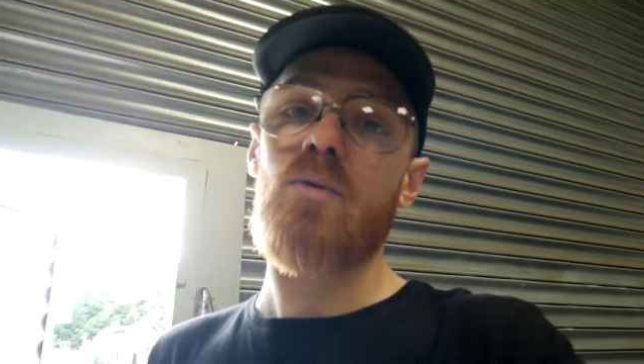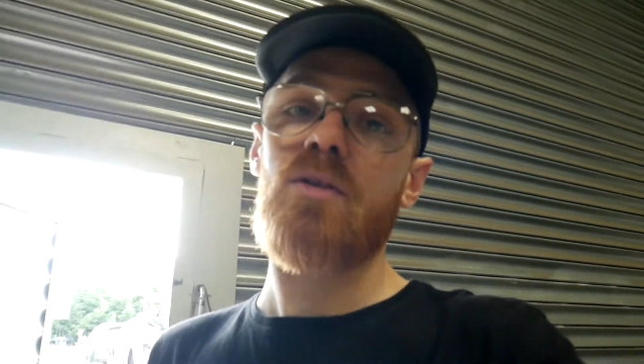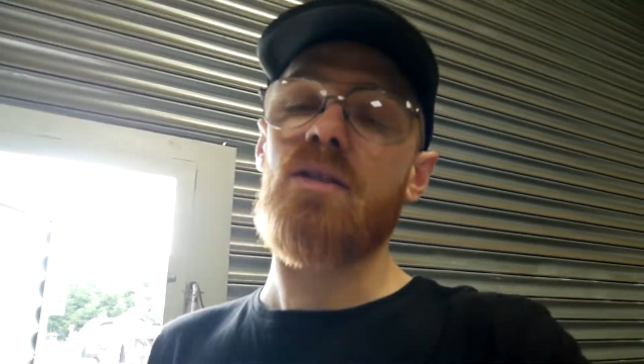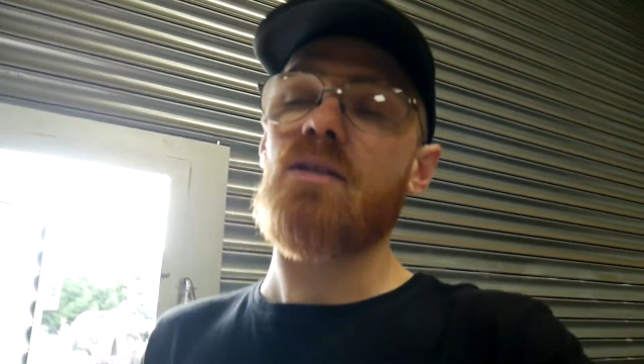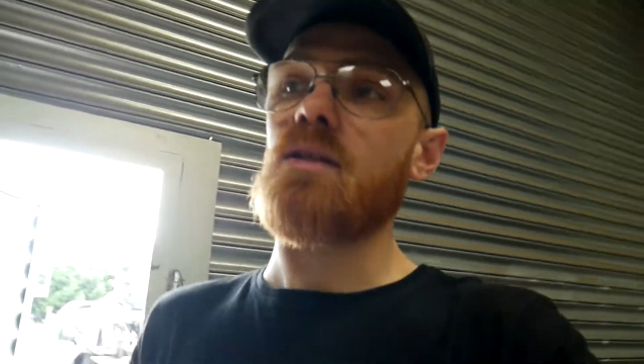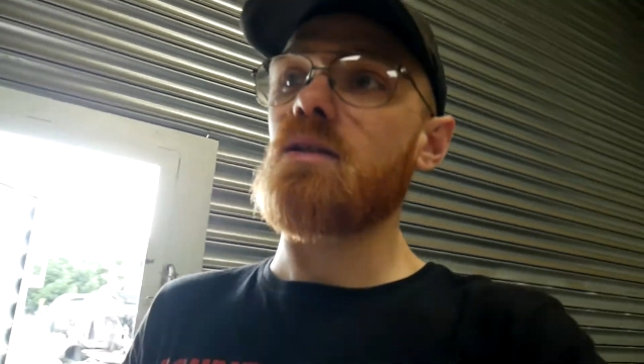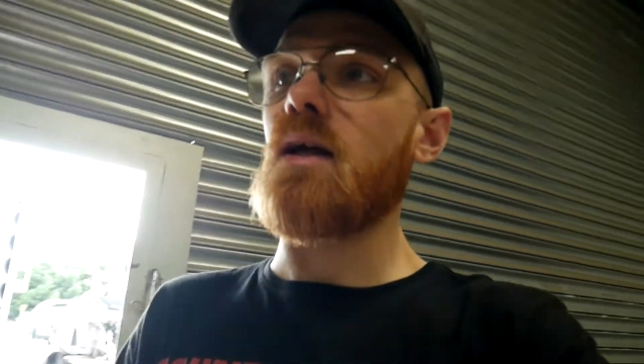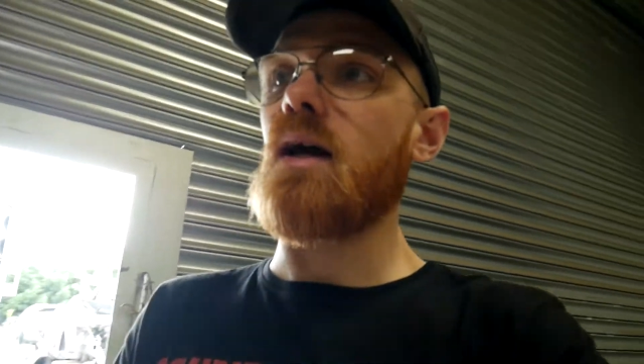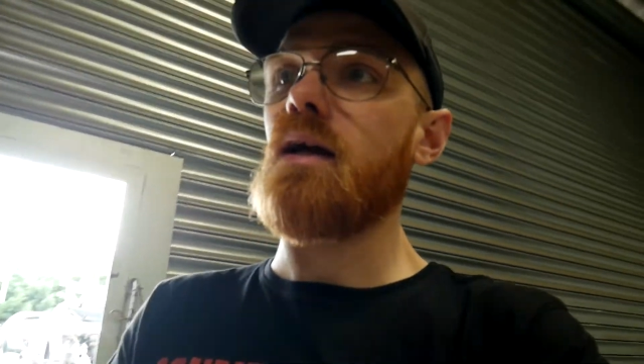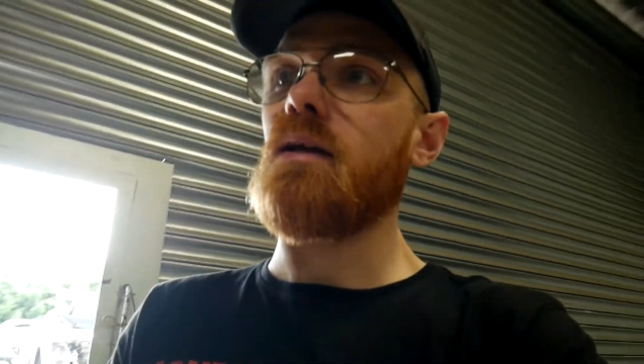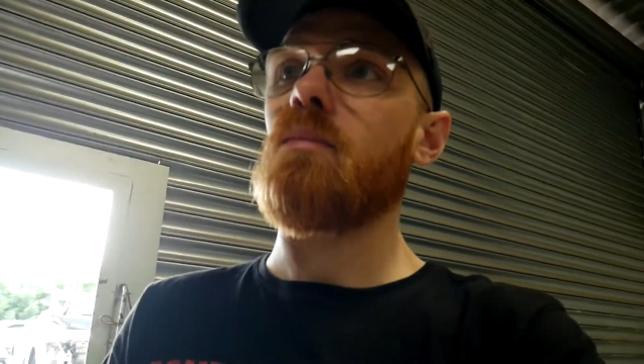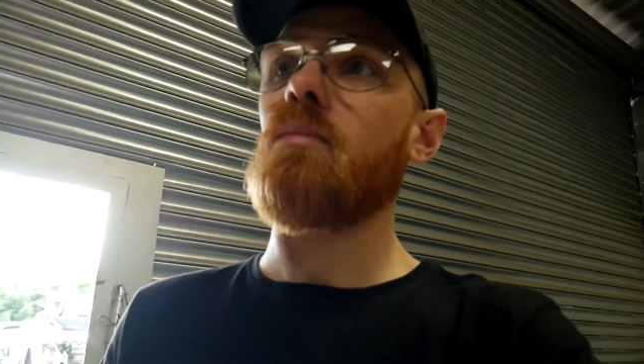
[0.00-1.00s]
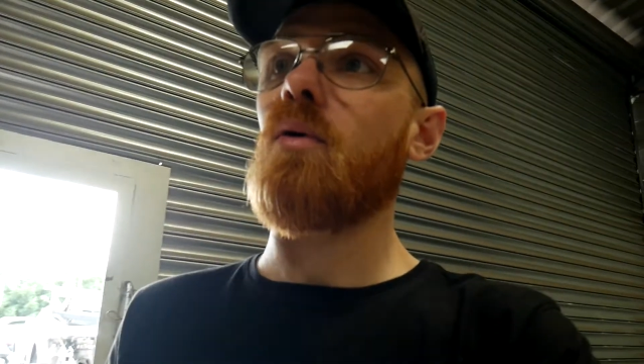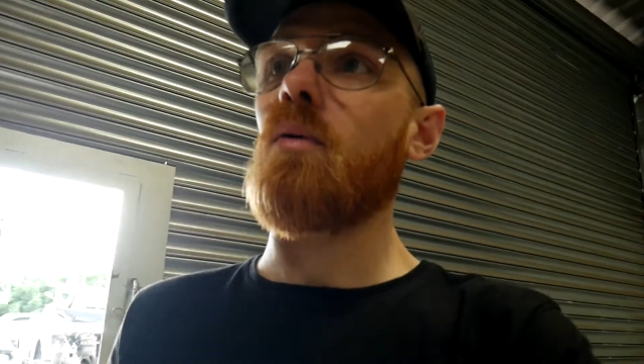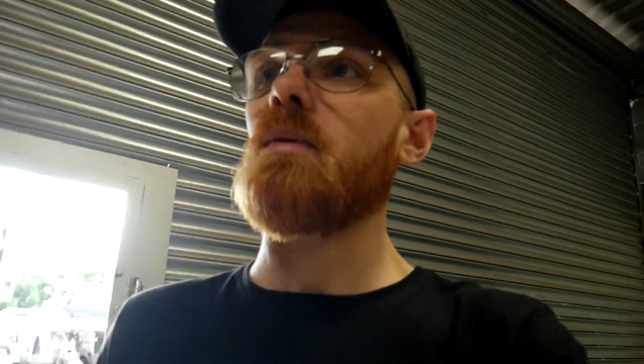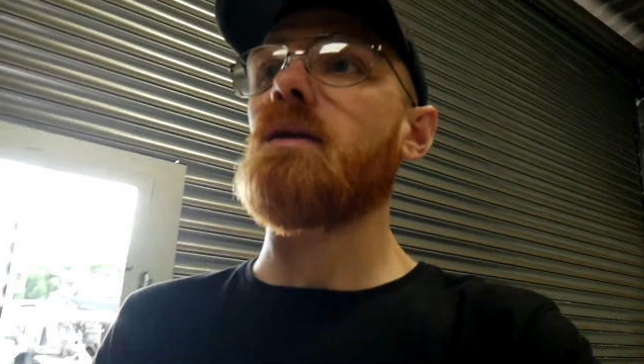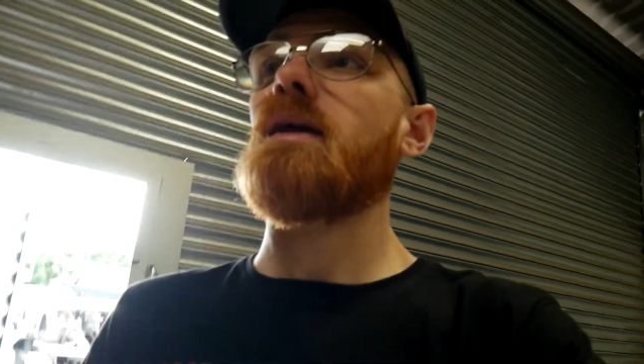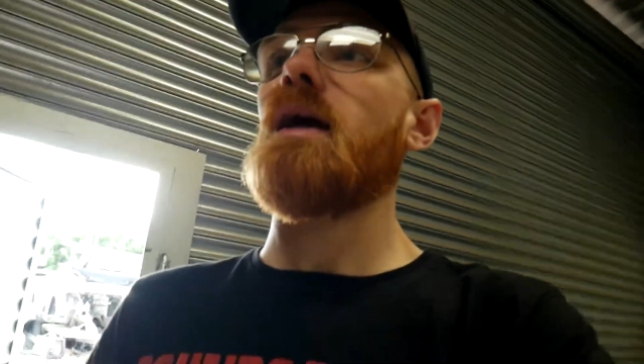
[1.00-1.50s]
since I started
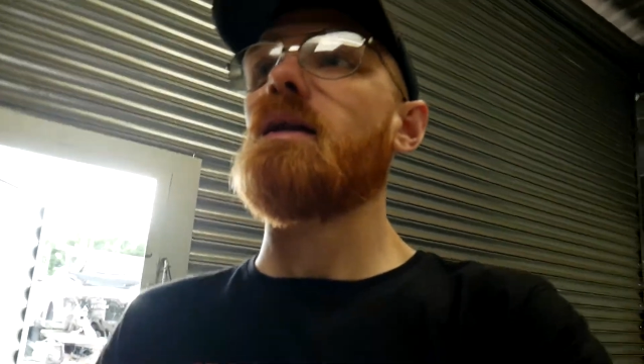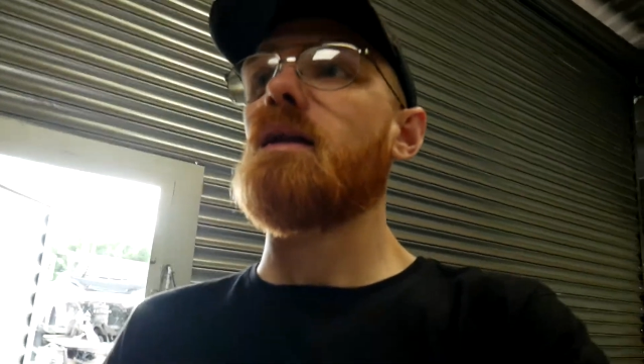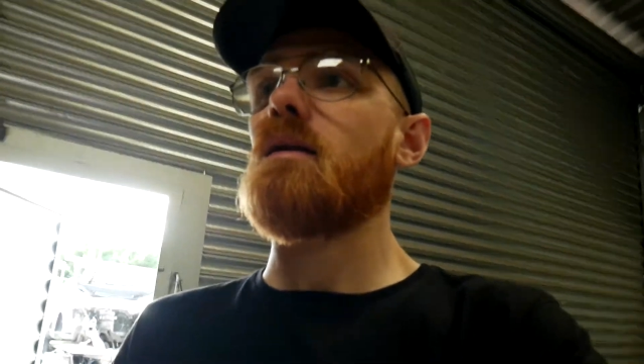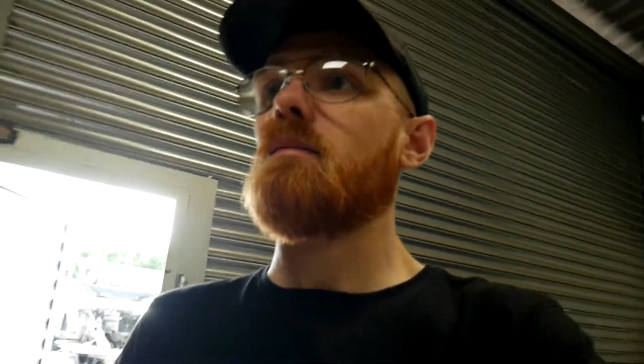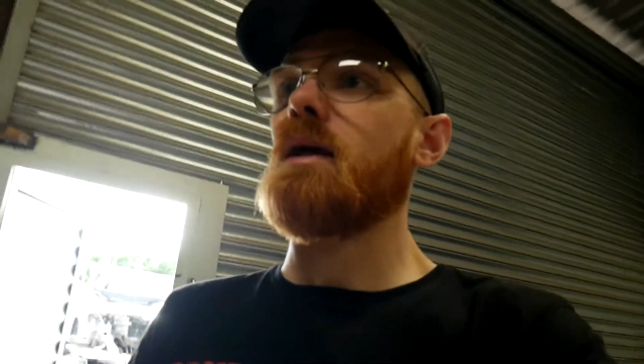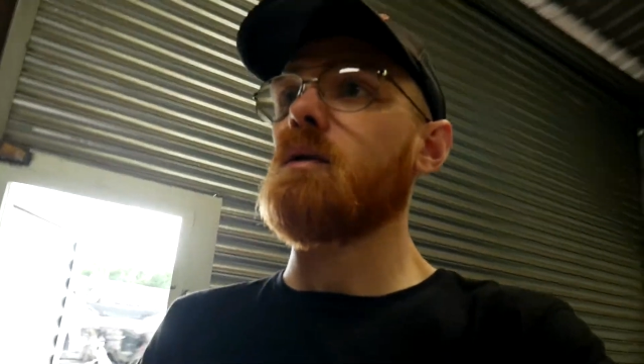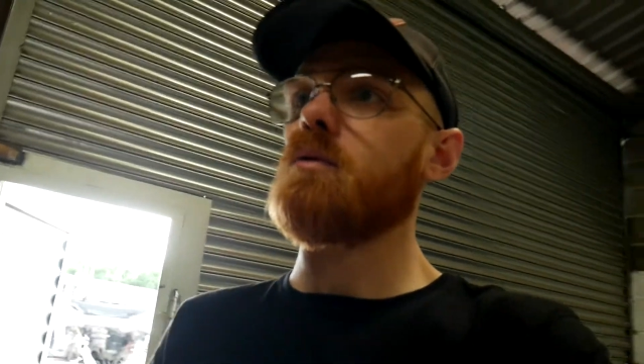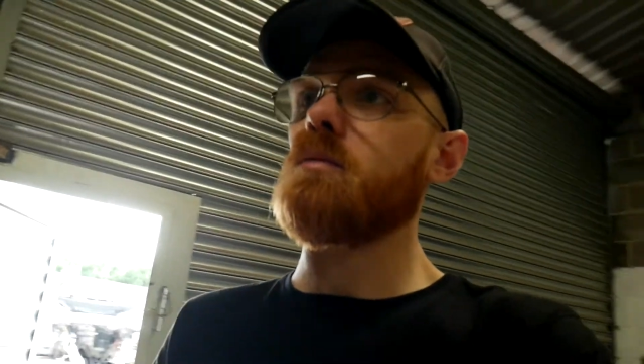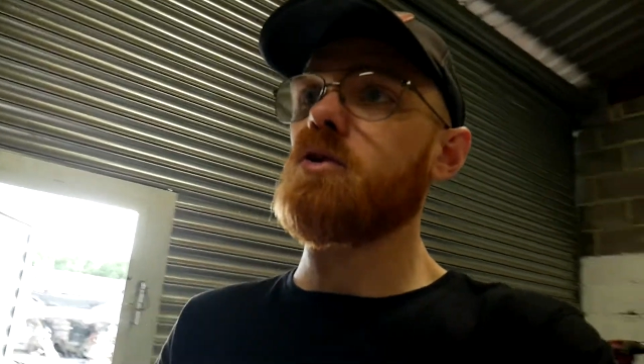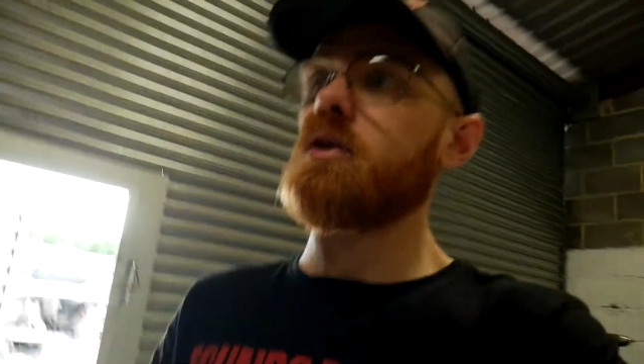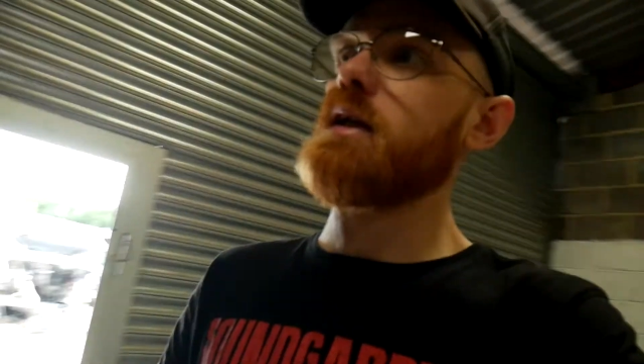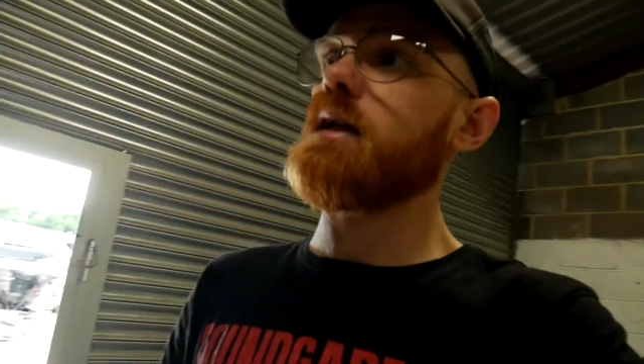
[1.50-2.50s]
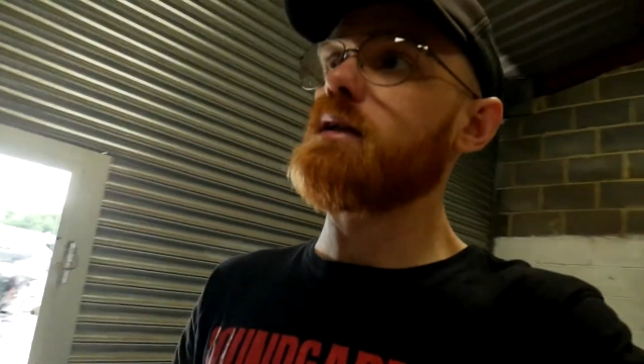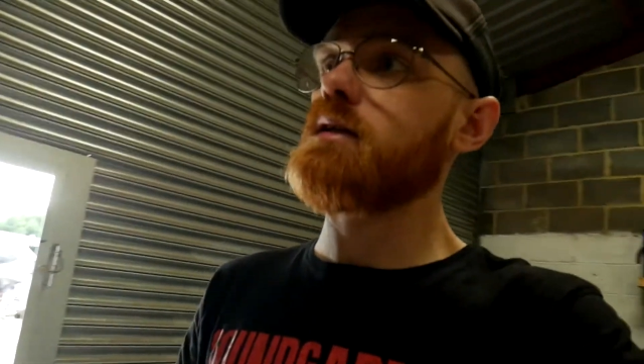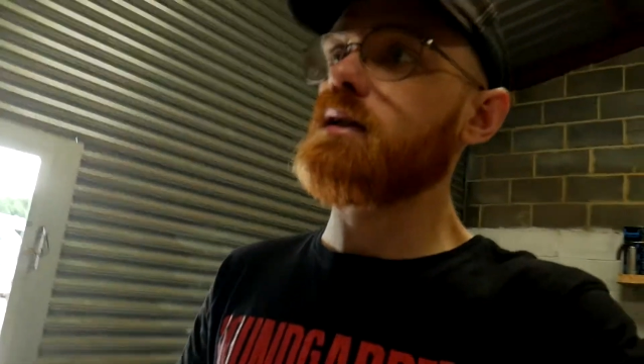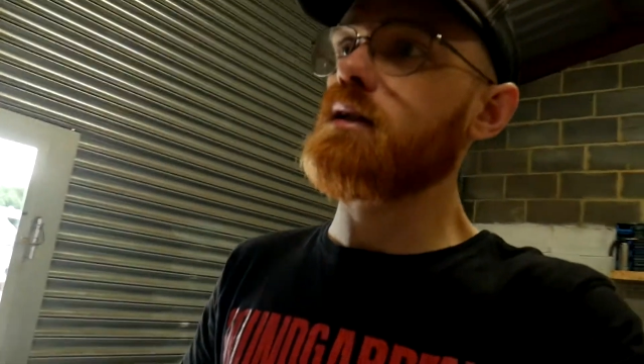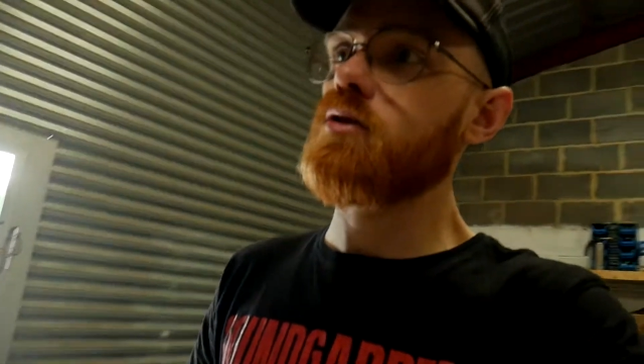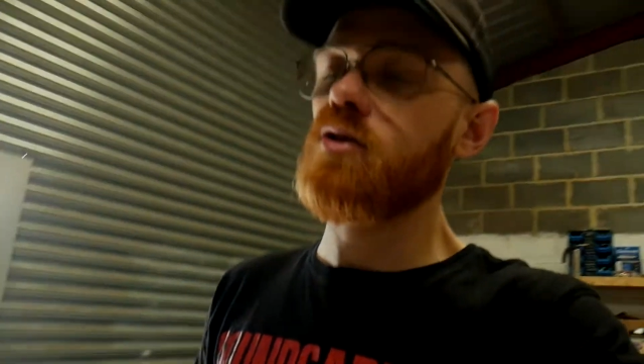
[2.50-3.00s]
properly getting into manual machining
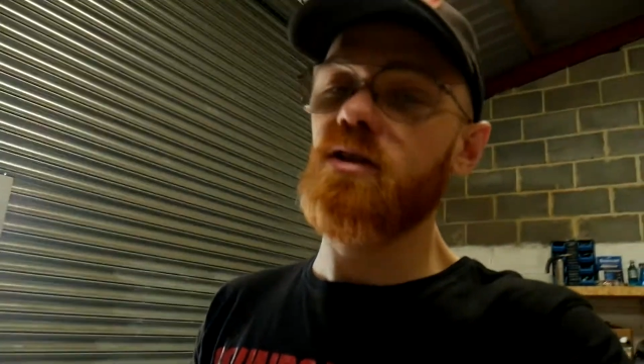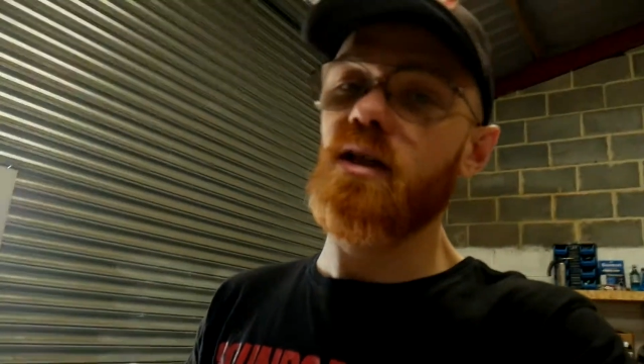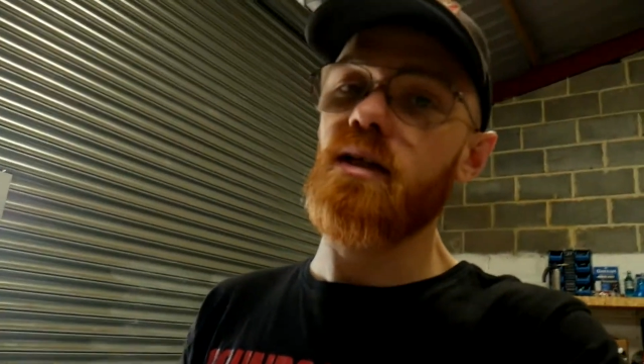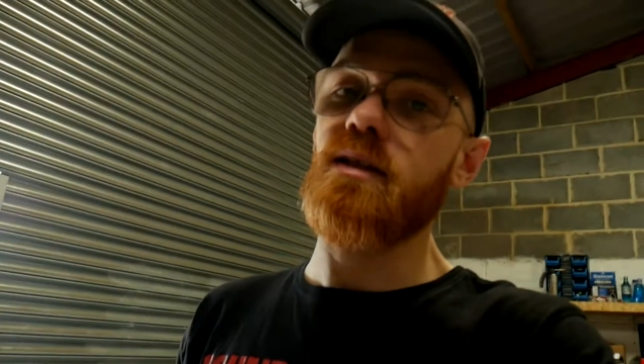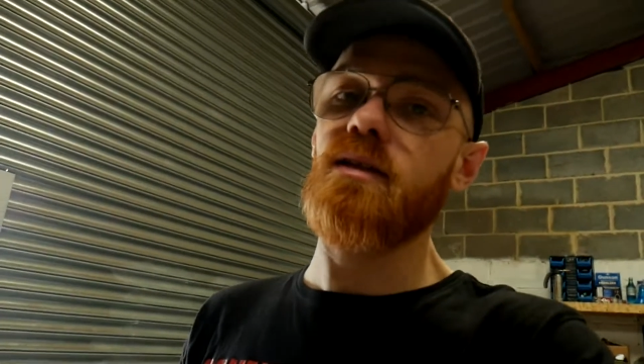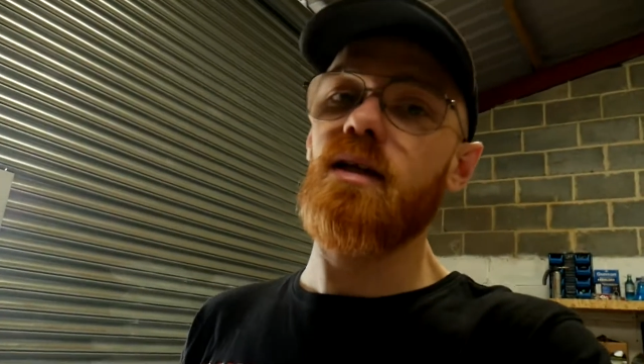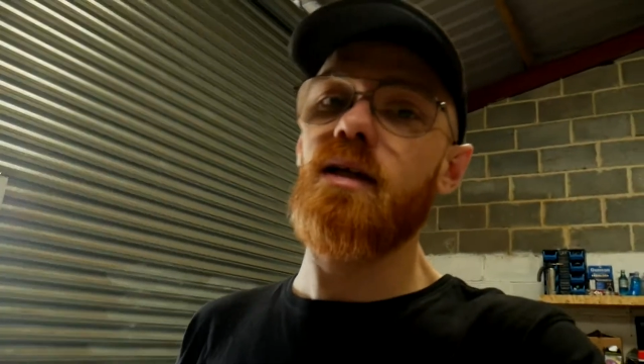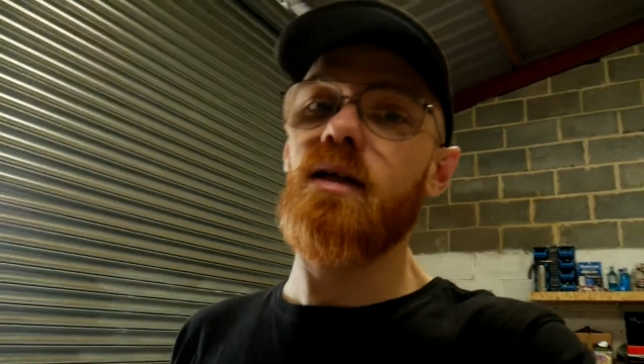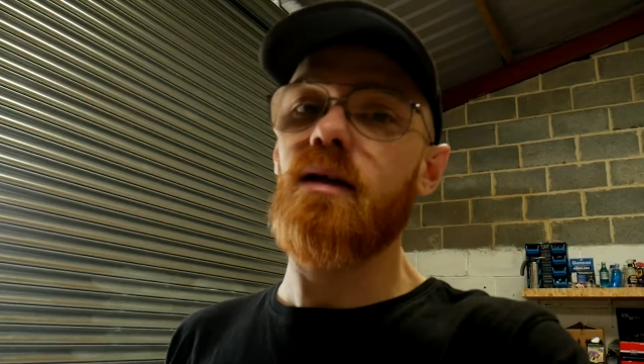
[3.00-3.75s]
instead of just CNC.